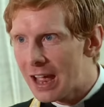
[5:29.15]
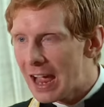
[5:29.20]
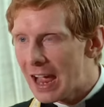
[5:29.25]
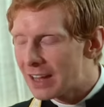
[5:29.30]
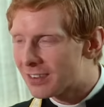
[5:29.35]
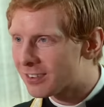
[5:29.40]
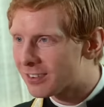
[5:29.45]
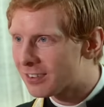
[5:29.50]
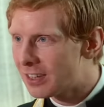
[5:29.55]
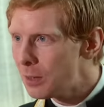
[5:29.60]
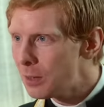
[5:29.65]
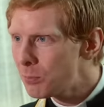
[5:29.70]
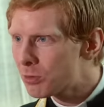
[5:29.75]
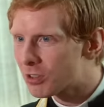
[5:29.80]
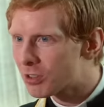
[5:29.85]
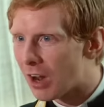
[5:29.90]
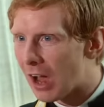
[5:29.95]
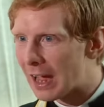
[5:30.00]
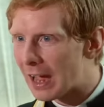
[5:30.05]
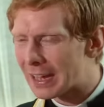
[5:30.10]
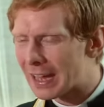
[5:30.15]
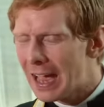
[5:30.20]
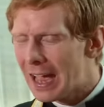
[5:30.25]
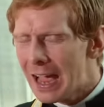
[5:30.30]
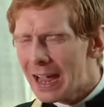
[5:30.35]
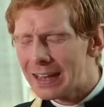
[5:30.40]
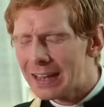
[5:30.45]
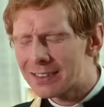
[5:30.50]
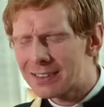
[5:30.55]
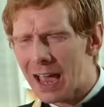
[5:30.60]
it seems like
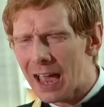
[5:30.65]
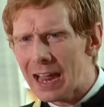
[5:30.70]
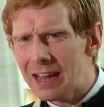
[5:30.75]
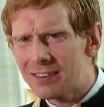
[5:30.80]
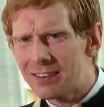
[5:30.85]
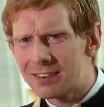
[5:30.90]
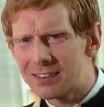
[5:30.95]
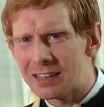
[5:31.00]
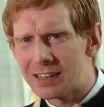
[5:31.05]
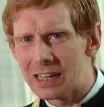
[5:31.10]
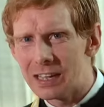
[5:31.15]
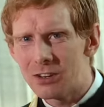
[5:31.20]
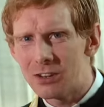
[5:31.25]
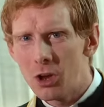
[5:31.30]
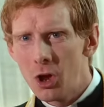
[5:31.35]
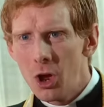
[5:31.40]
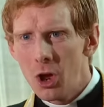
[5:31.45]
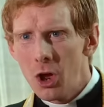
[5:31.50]
it tasted